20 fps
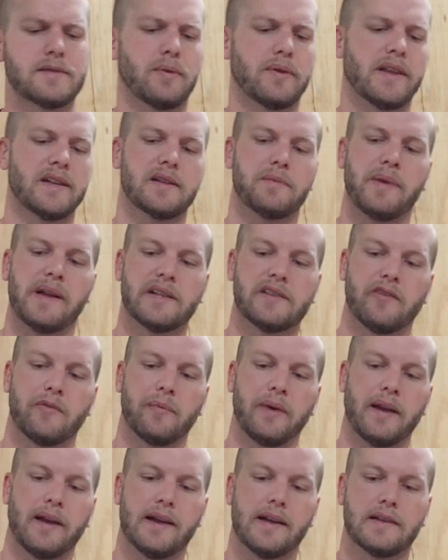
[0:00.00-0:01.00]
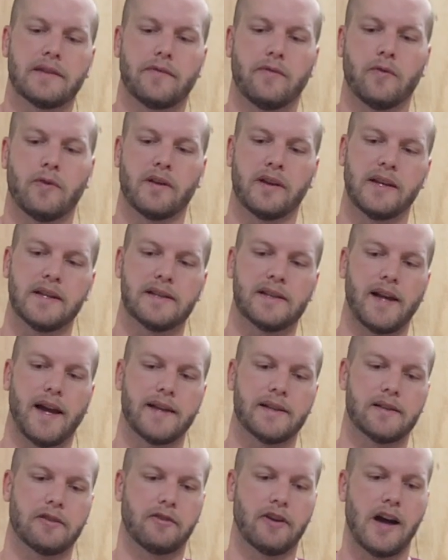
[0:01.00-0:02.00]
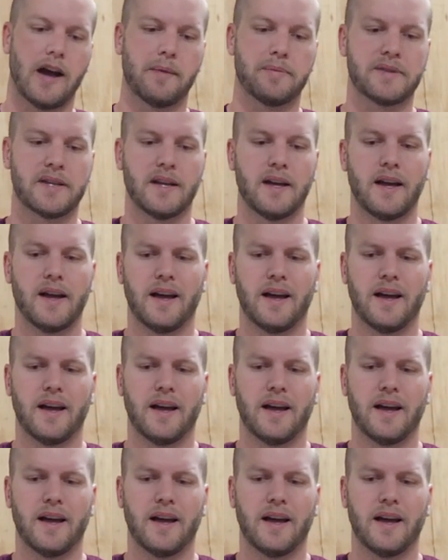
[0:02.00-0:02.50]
what this means for me is, for these size scraps,